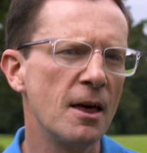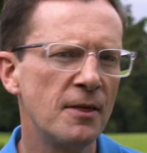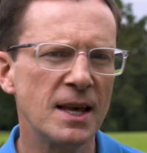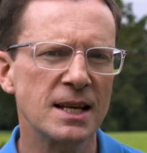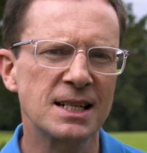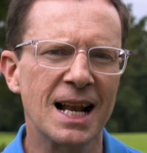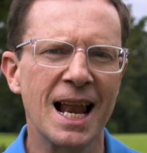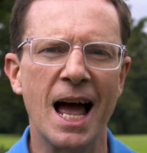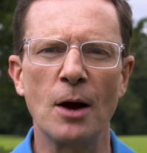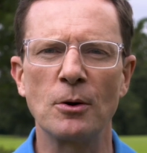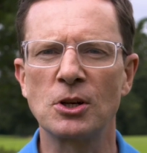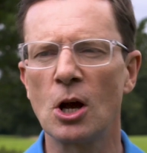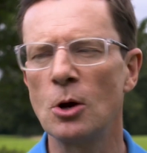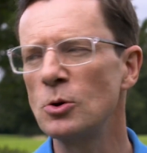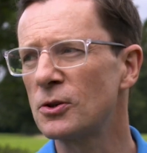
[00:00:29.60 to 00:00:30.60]
This
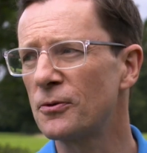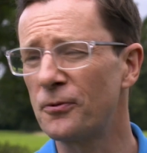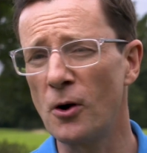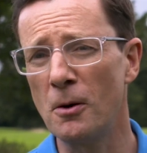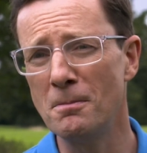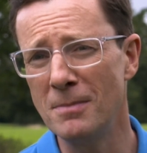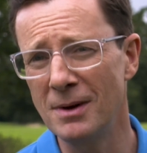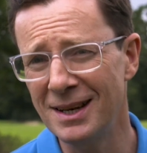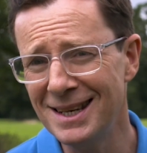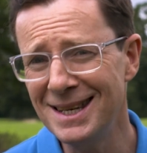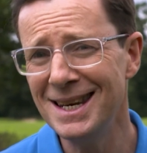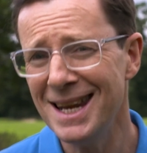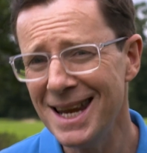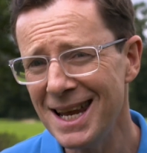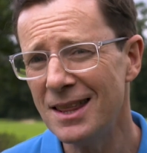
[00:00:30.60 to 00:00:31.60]
cloud goes from
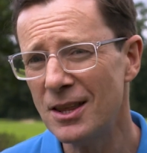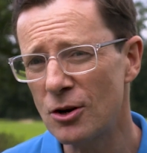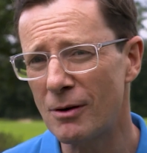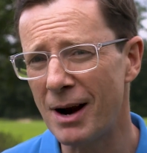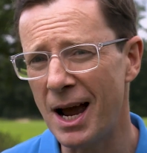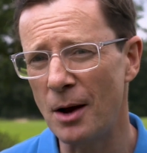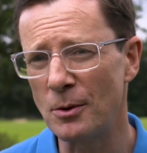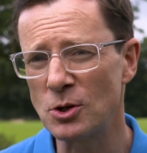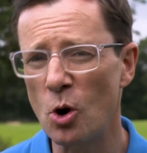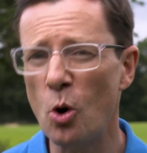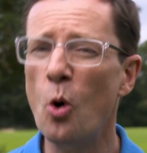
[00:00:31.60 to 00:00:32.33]
near the ground